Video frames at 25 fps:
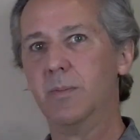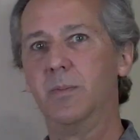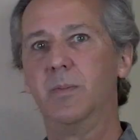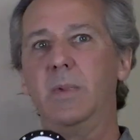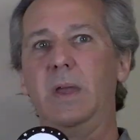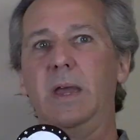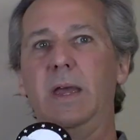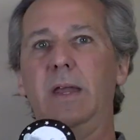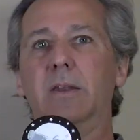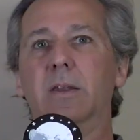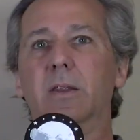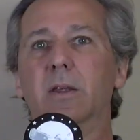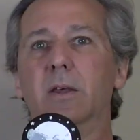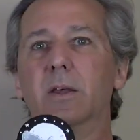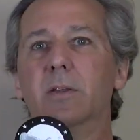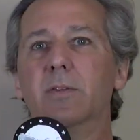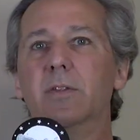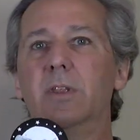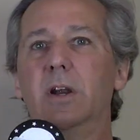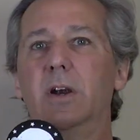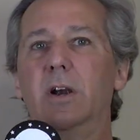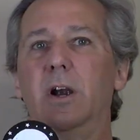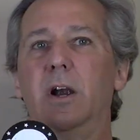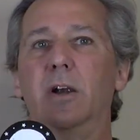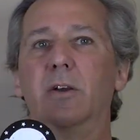And
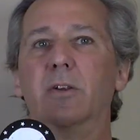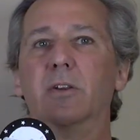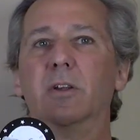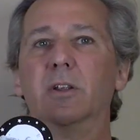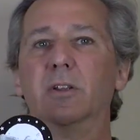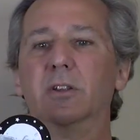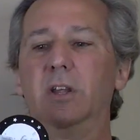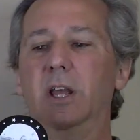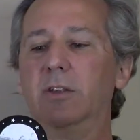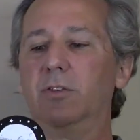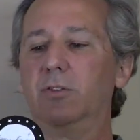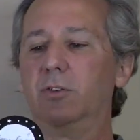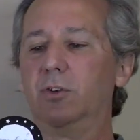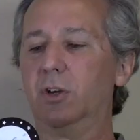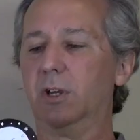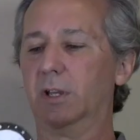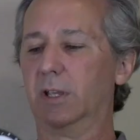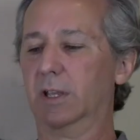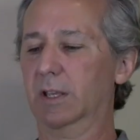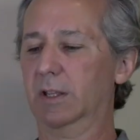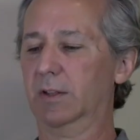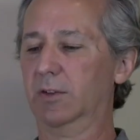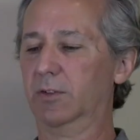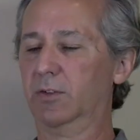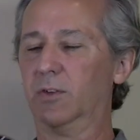there are test
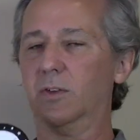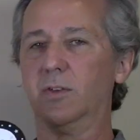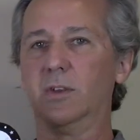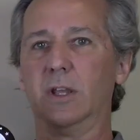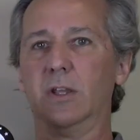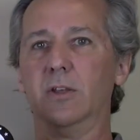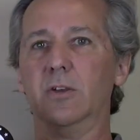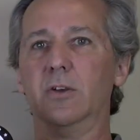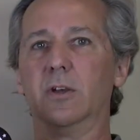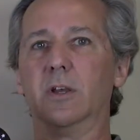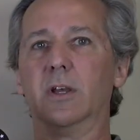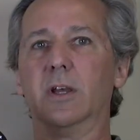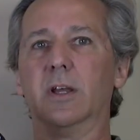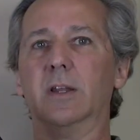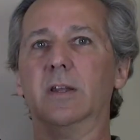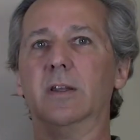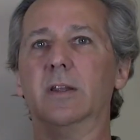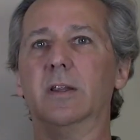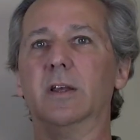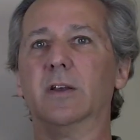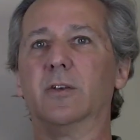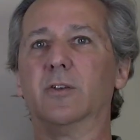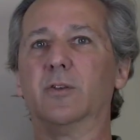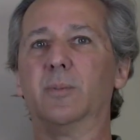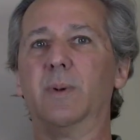cookies that you
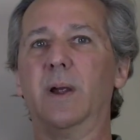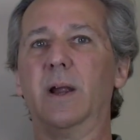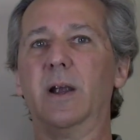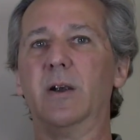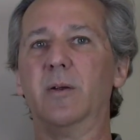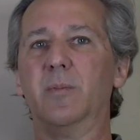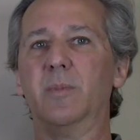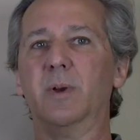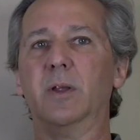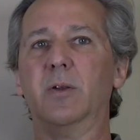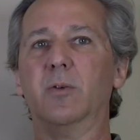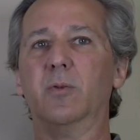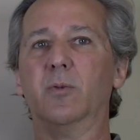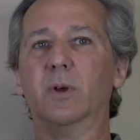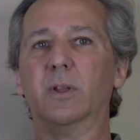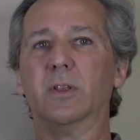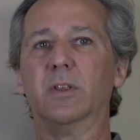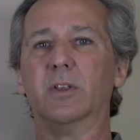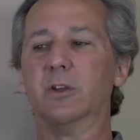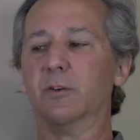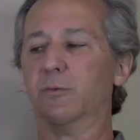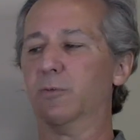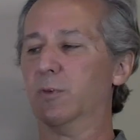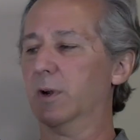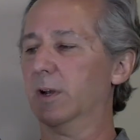can experiment with
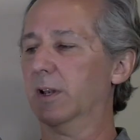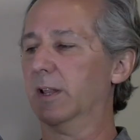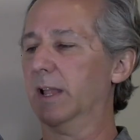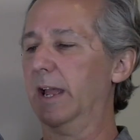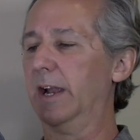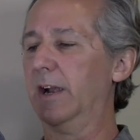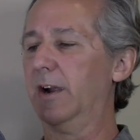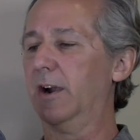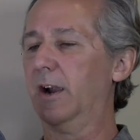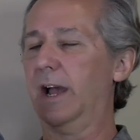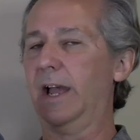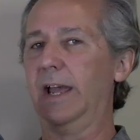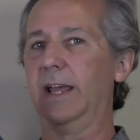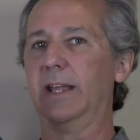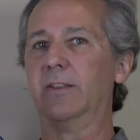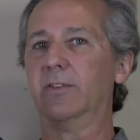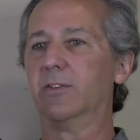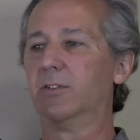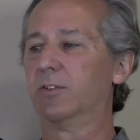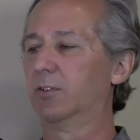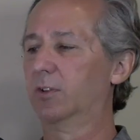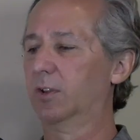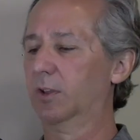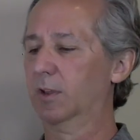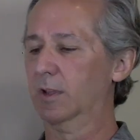different layer
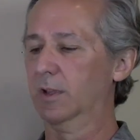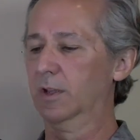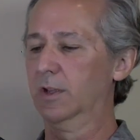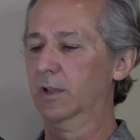heights